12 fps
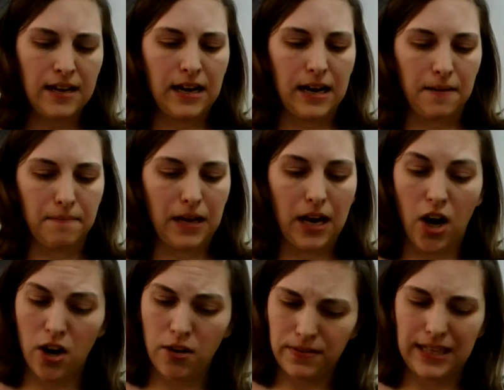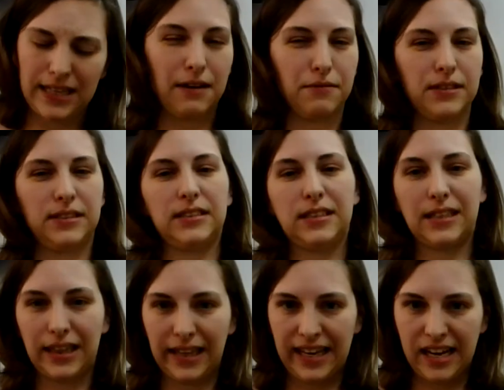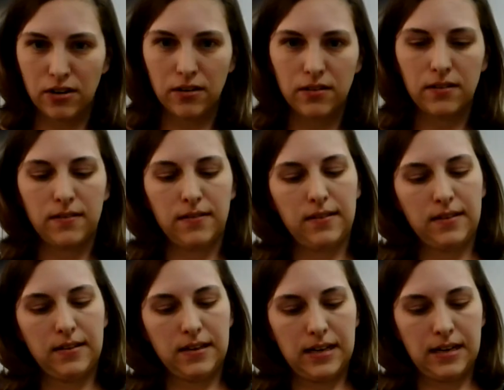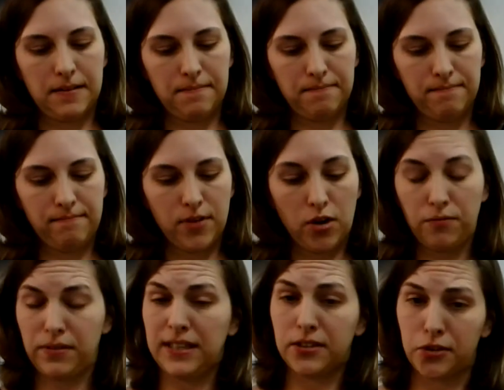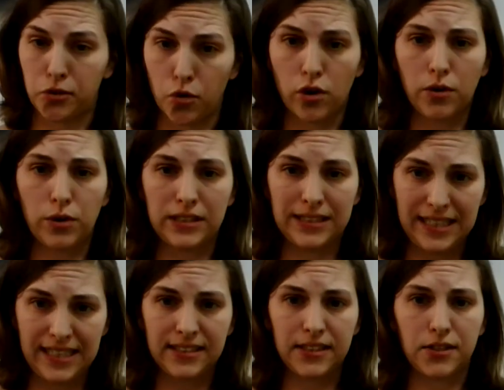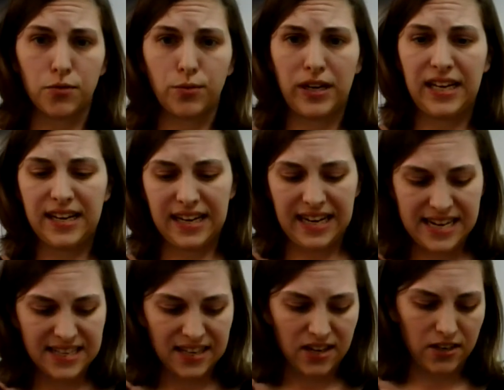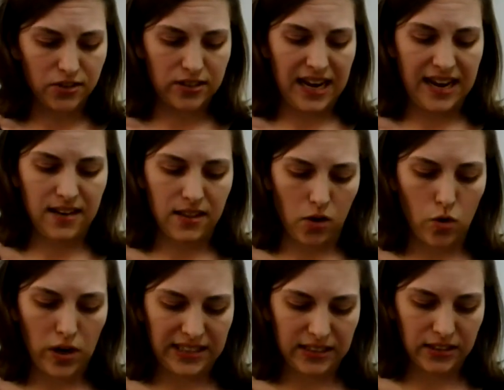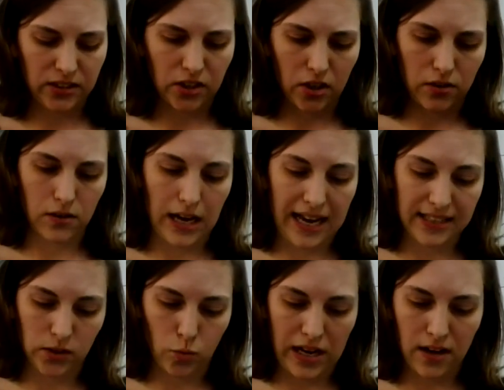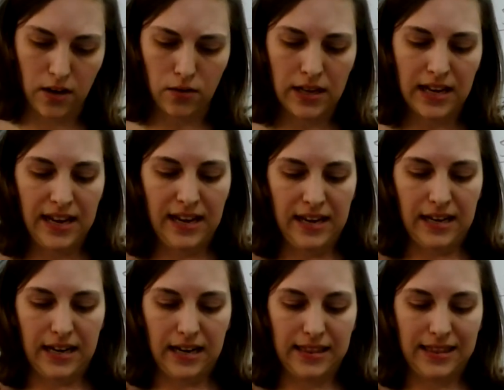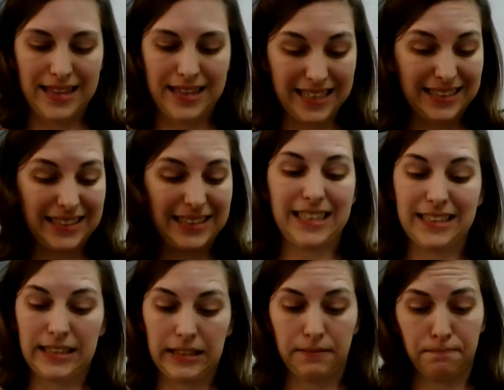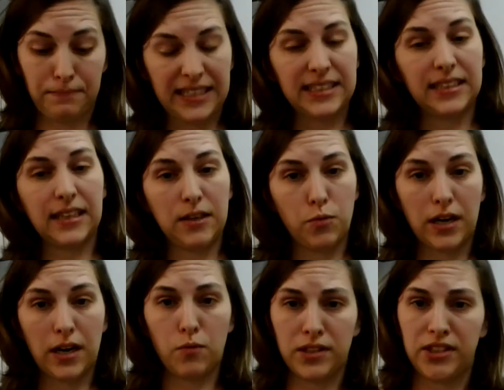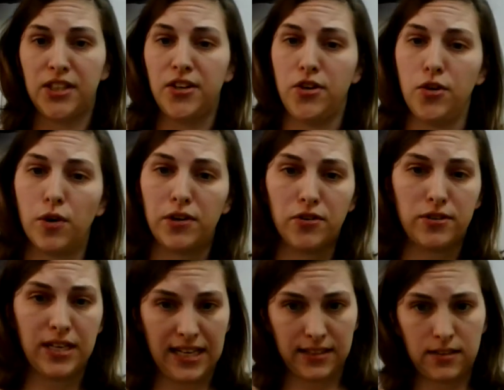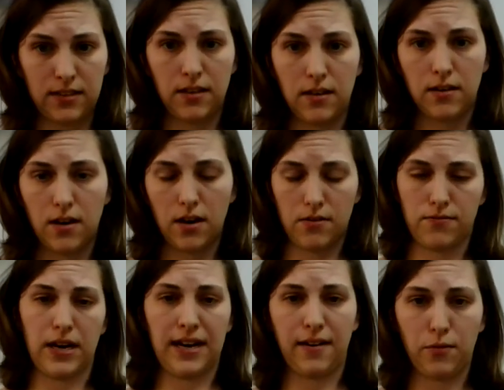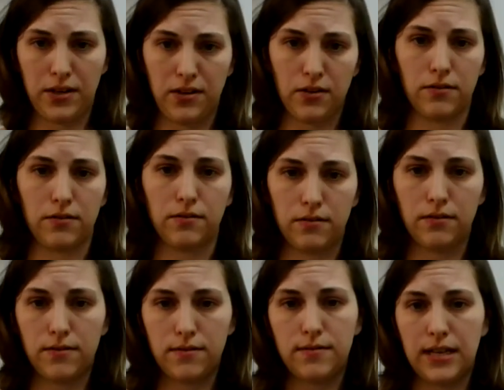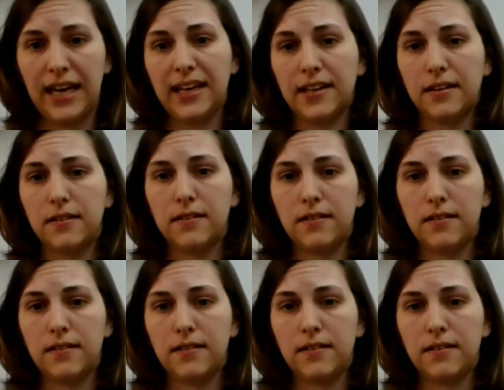Um, hopefully that was clear. Um, hopefully the story was easy to read and easy to understand and the questions as well. Uh, this is basically what I want you to do on your test on Friday when you take it.